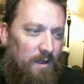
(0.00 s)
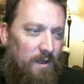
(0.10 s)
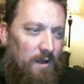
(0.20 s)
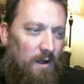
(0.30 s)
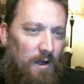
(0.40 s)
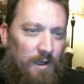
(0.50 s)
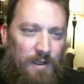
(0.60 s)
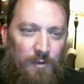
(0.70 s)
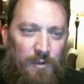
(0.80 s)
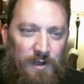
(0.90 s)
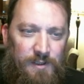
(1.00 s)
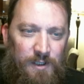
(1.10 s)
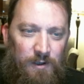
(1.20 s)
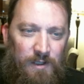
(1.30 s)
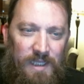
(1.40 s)
On their
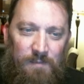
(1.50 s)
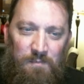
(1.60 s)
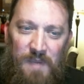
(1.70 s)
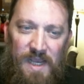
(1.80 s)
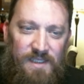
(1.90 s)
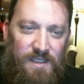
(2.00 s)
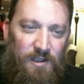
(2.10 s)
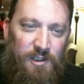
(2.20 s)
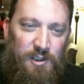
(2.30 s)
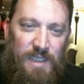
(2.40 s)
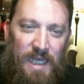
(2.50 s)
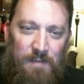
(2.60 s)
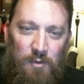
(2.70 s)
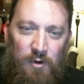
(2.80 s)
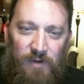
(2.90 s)
turn, they basically just kind of
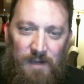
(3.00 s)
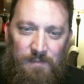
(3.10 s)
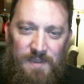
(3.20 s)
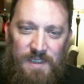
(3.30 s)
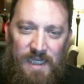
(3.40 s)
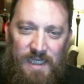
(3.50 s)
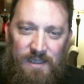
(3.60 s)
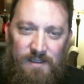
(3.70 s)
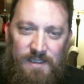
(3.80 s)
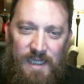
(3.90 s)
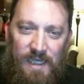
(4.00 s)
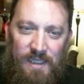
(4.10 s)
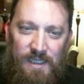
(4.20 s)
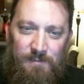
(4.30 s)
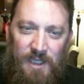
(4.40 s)
move up, take
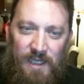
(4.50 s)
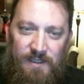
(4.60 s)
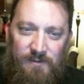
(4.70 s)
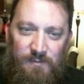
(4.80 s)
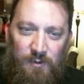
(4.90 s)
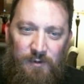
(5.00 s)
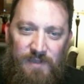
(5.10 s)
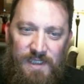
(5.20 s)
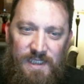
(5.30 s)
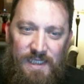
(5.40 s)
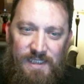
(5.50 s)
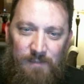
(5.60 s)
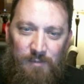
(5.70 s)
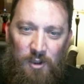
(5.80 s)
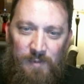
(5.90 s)
the objectives, move these guys
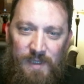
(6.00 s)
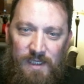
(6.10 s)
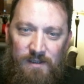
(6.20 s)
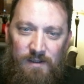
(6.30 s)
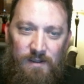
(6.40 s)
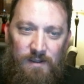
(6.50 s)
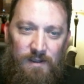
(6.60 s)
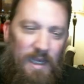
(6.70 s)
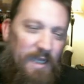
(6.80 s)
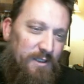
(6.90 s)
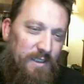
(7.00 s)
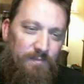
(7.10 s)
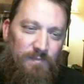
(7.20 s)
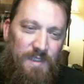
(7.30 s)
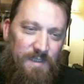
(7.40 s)
up a little bit. Actually,
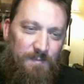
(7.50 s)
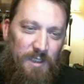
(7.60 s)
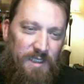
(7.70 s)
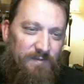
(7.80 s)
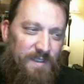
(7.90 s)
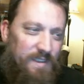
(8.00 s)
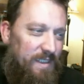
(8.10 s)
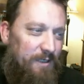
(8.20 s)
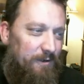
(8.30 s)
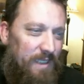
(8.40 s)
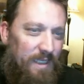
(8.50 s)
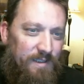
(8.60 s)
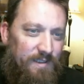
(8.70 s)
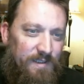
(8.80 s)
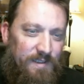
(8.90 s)
this objective isn't here yet.
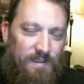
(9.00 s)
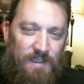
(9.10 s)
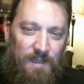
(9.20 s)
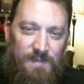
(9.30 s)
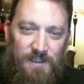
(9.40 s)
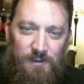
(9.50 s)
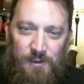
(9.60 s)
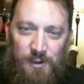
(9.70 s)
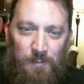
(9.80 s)
Comes in turn 2.